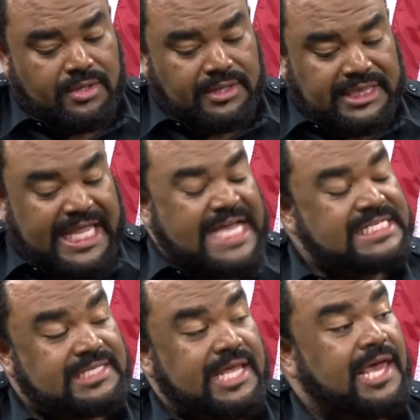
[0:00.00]

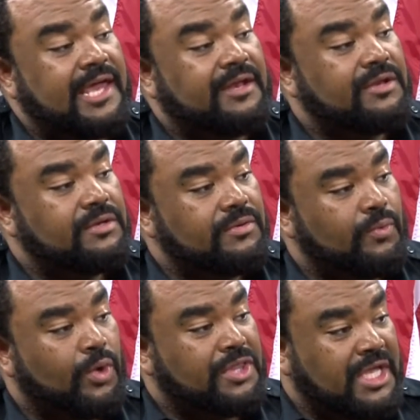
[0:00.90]
less than
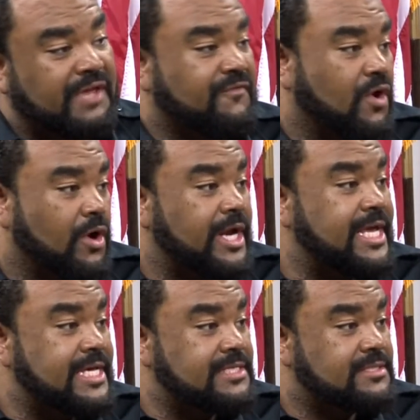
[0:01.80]
what the gift card
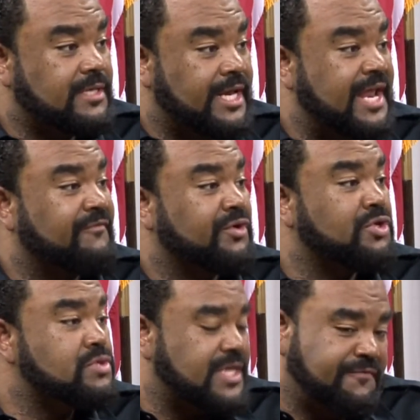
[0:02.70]
is and never
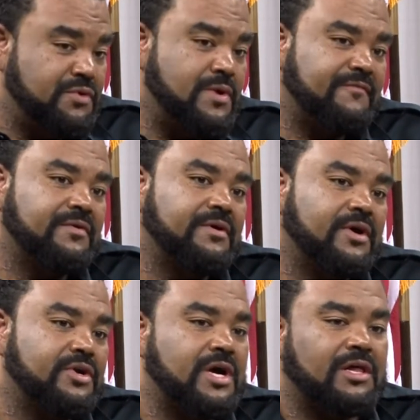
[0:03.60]
use it. If you have a
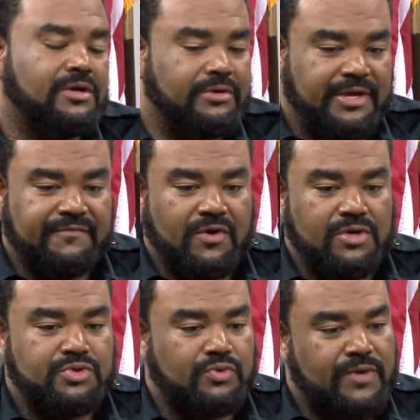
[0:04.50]
$100 gift
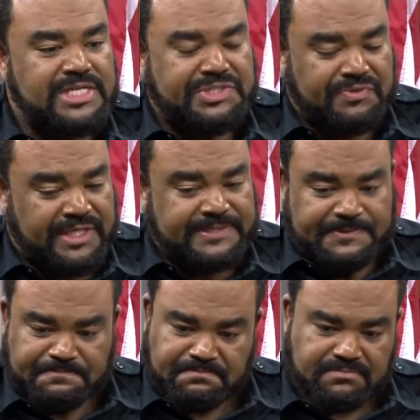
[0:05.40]
card to a restaurant,
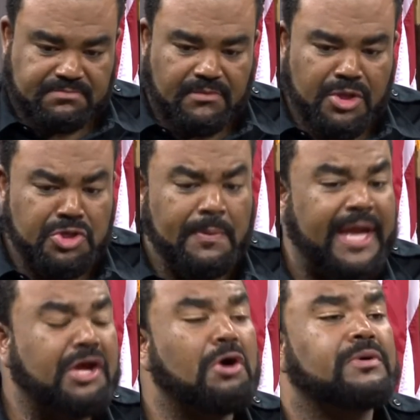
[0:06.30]
you
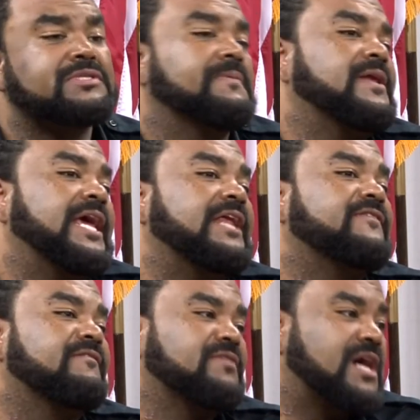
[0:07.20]
might go and spend
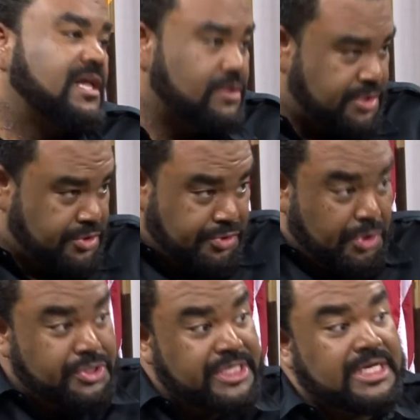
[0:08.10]
$87. There's
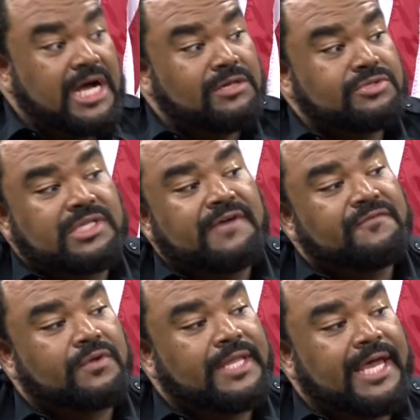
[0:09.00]
$13
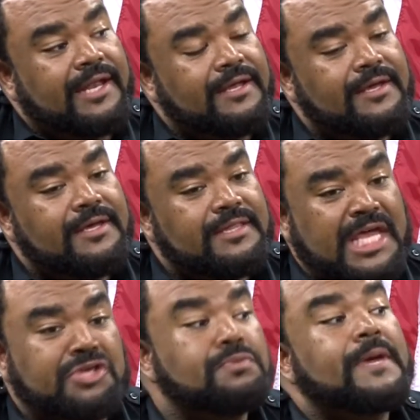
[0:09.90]
left on that
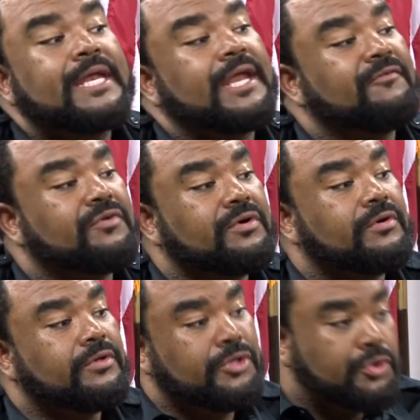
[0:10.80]
you may
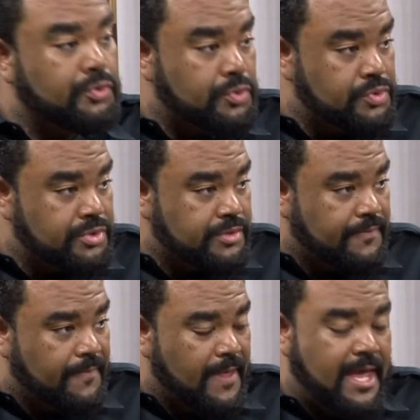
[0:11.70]
never use.
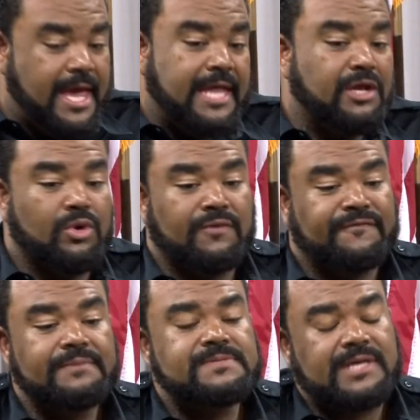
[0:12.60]
And then on the
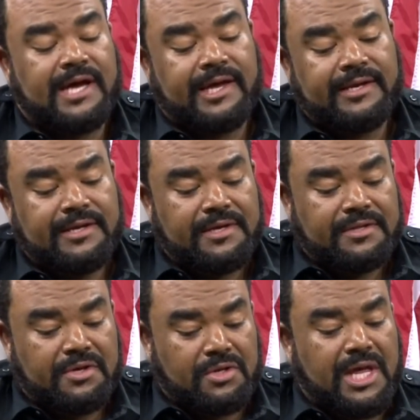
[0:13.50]
flip side,
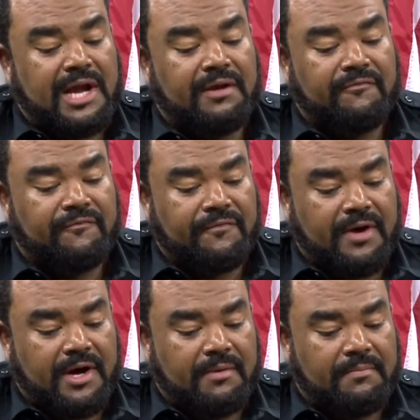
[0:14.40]
there are a lot
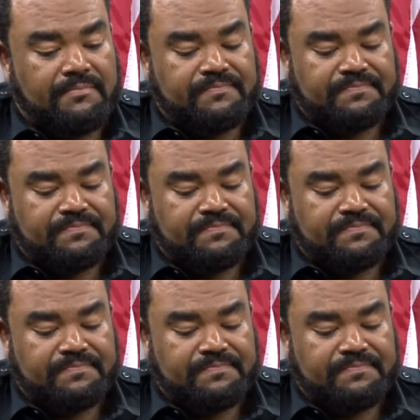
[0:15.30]
of